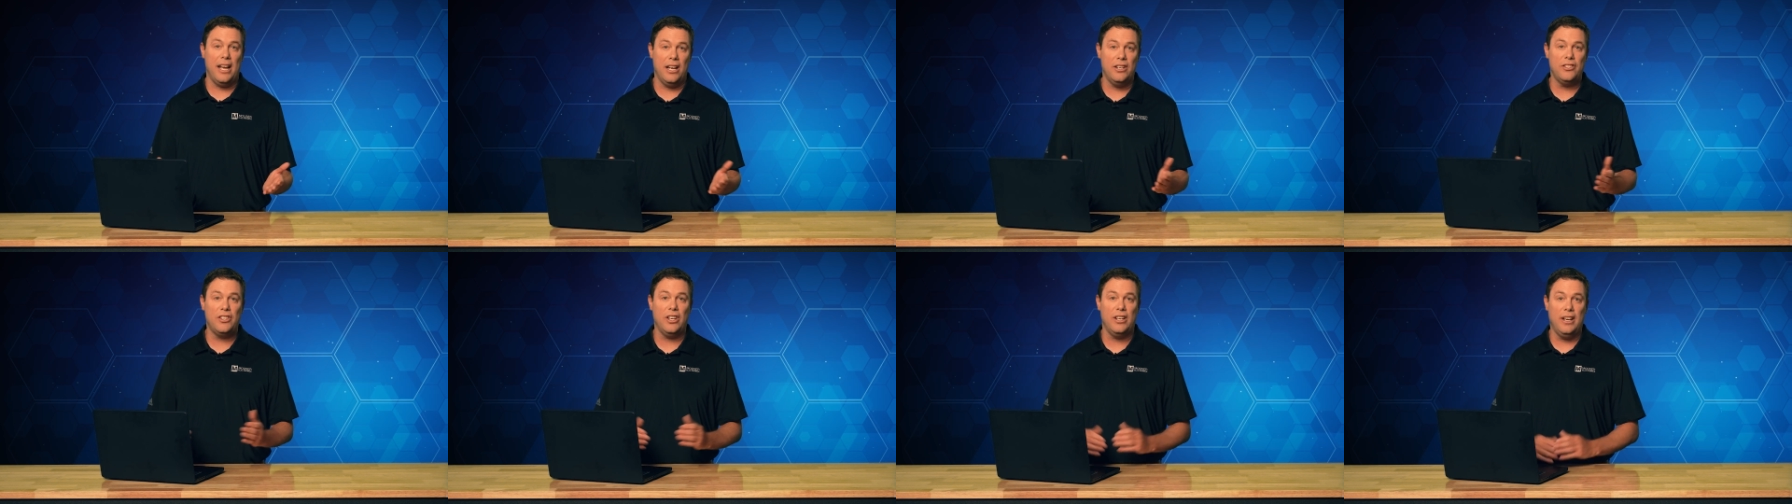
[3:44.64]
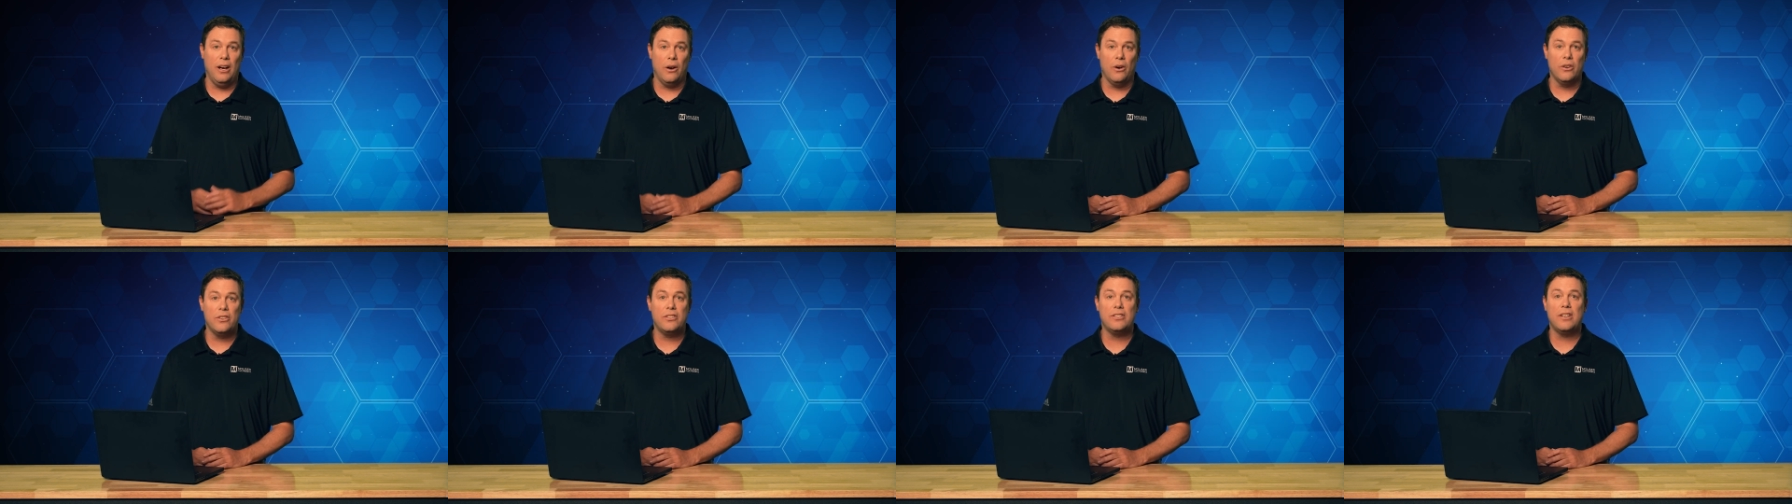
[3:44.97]

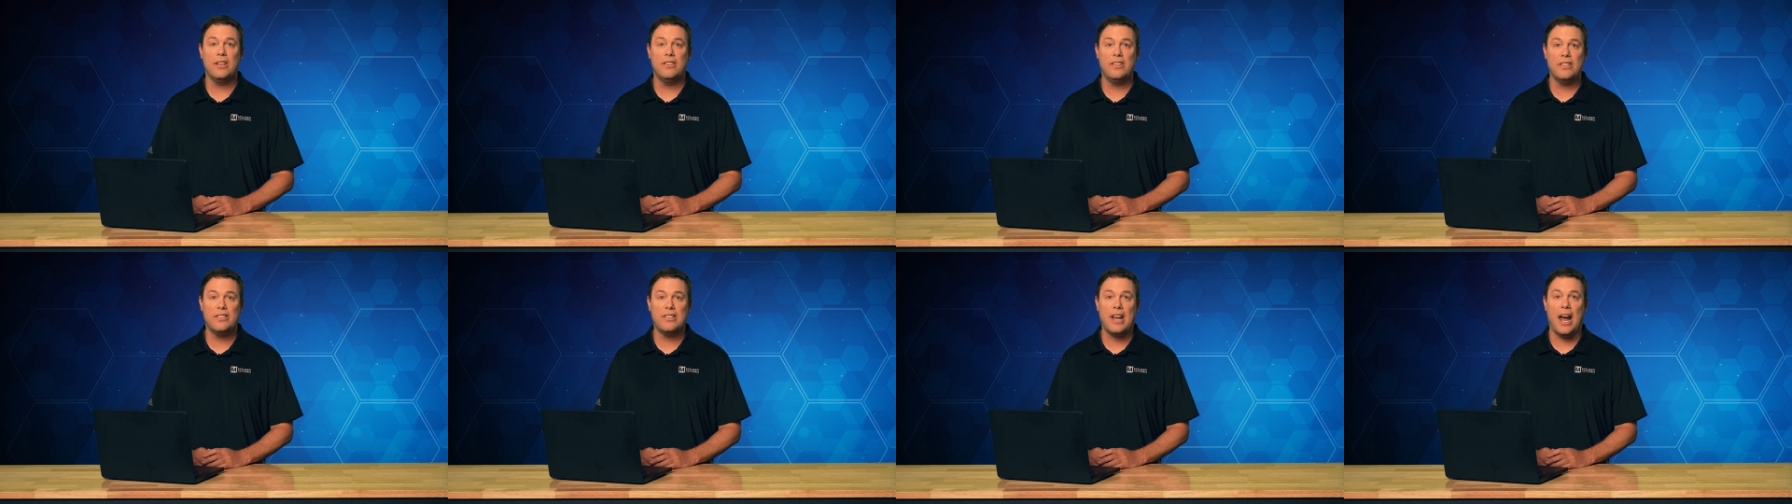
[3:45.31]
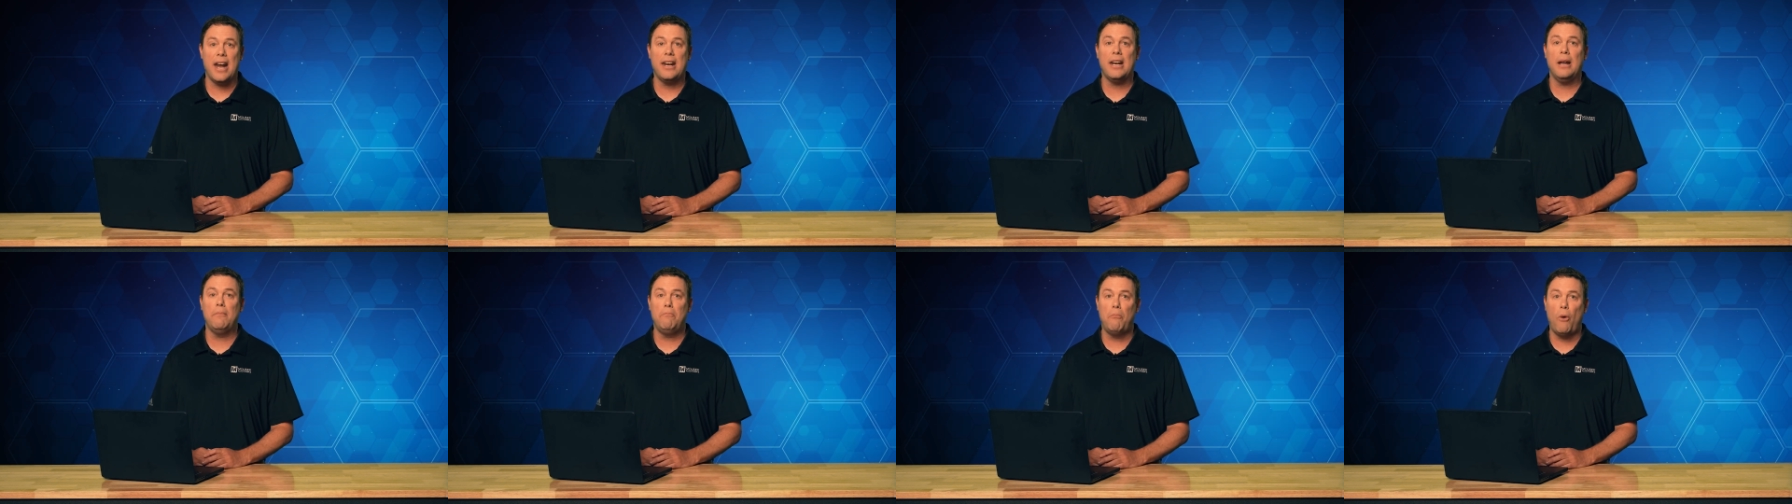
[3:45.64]
engineers to
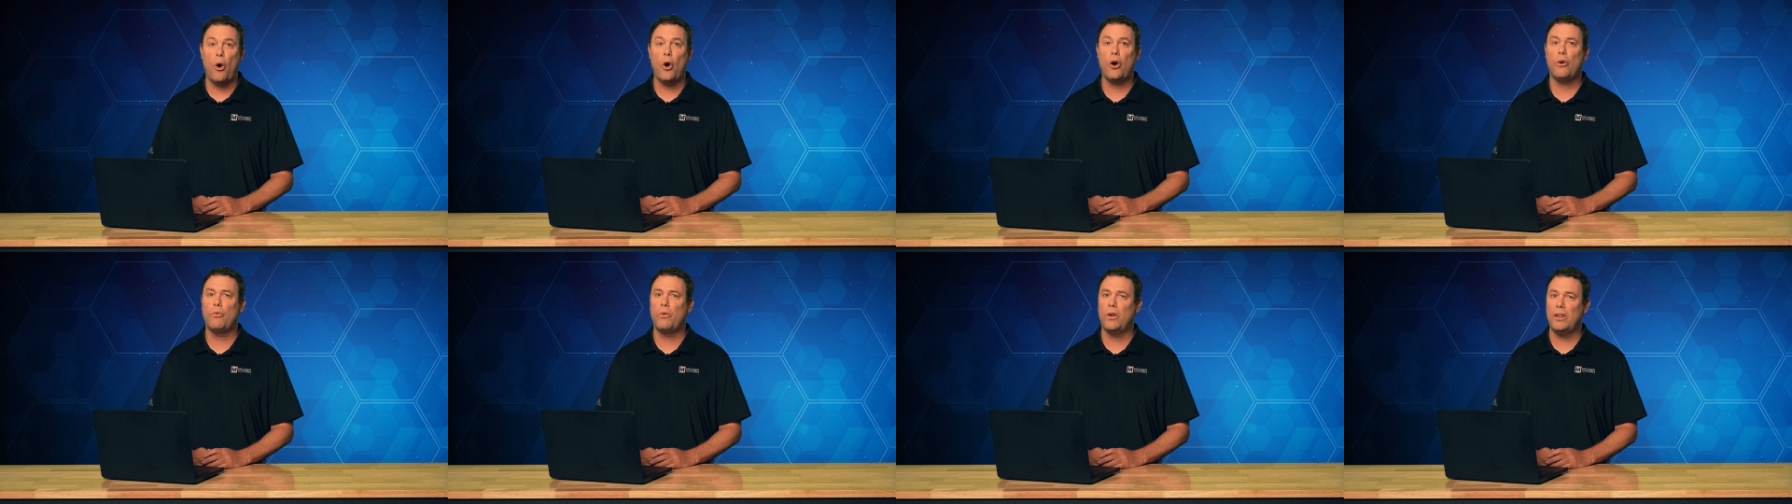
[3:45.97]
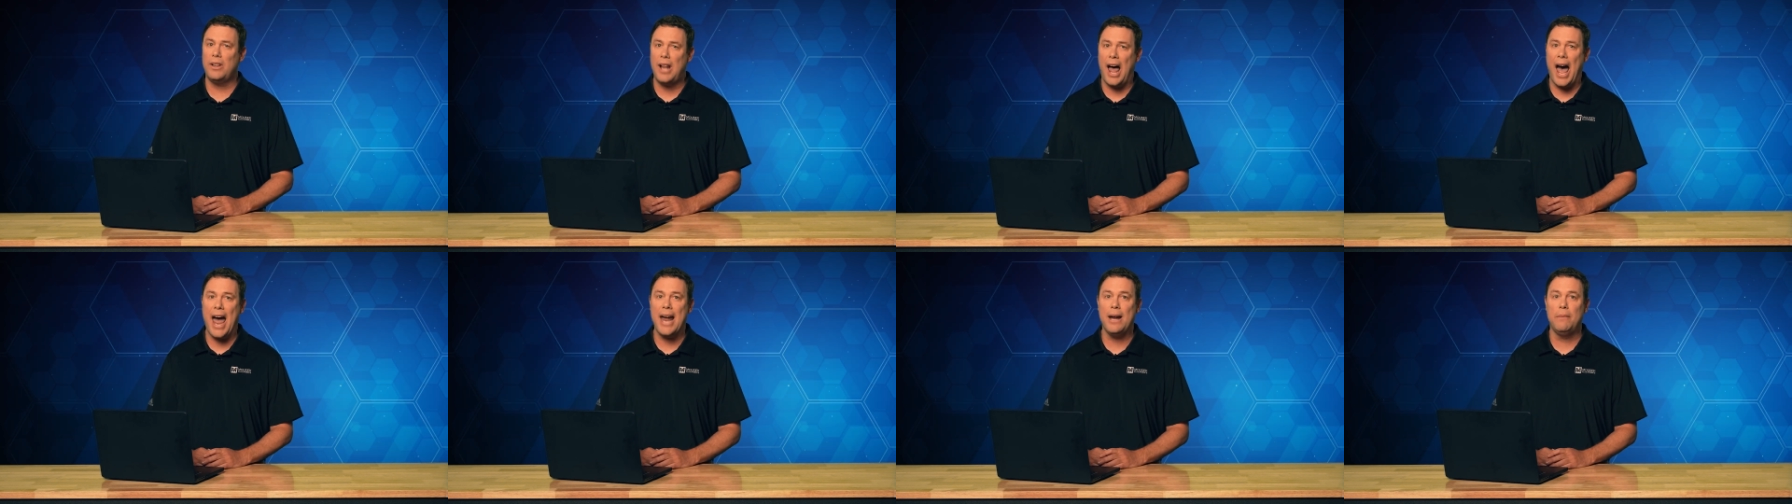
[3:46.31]
design a more
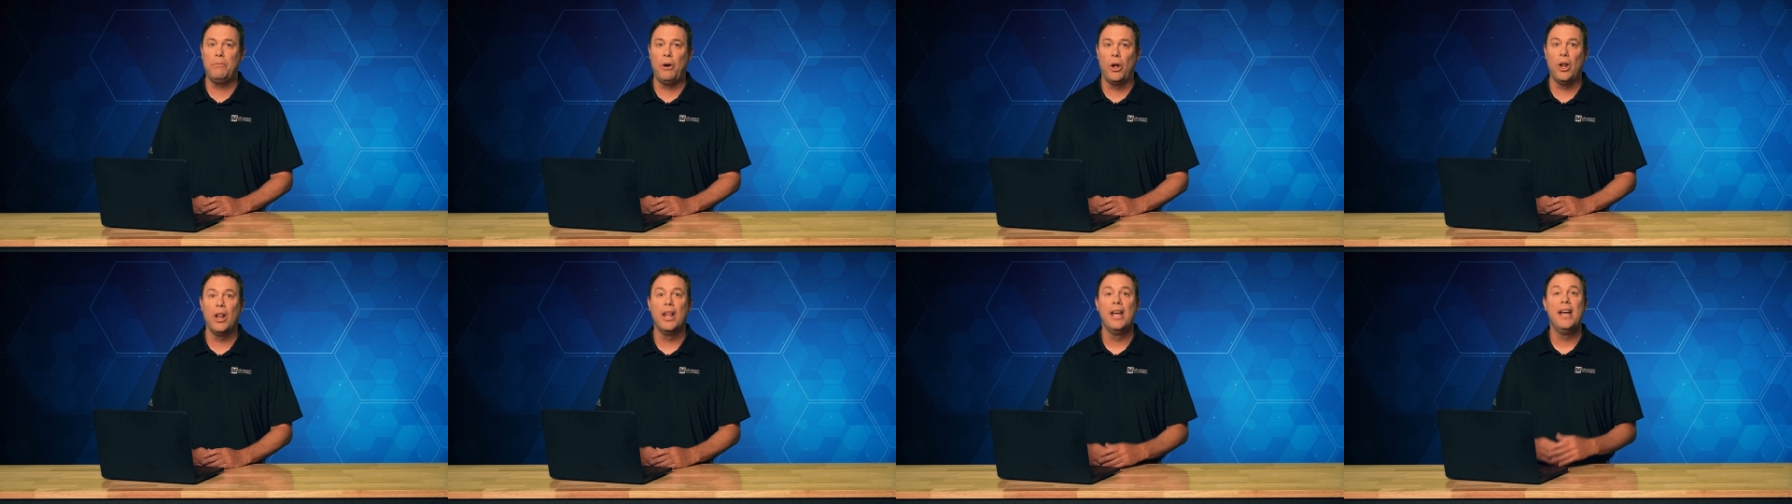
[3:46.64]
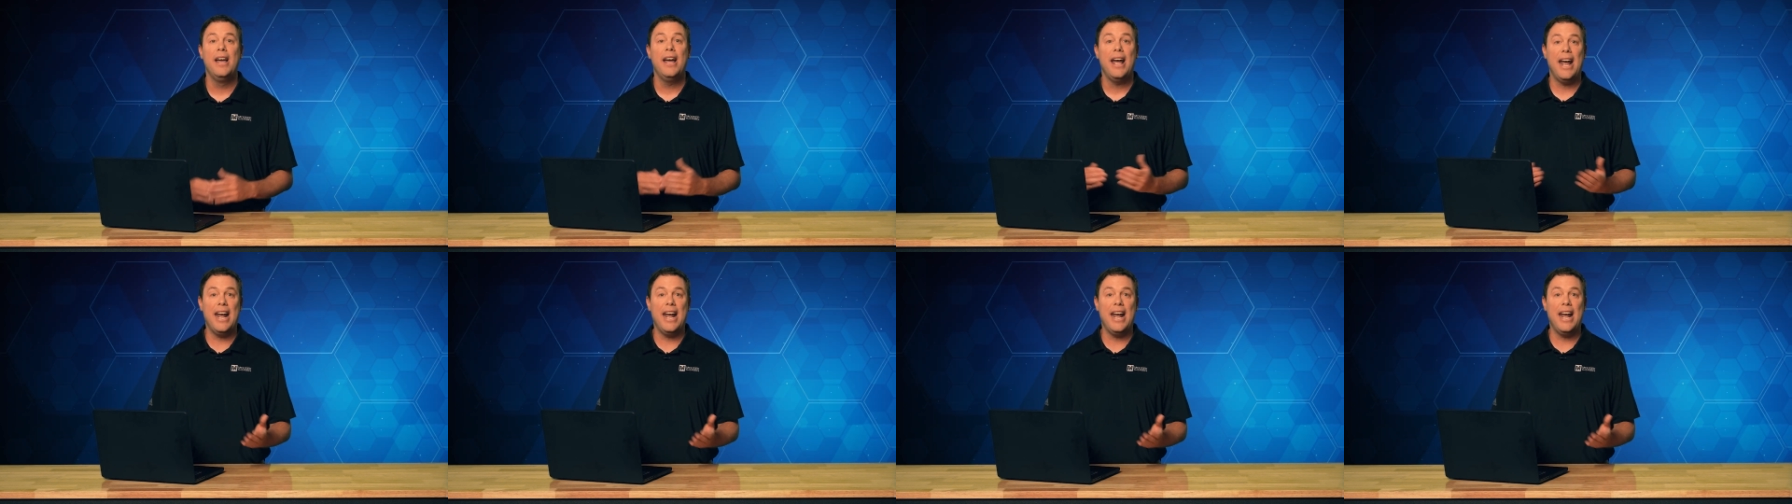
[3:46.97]
reliable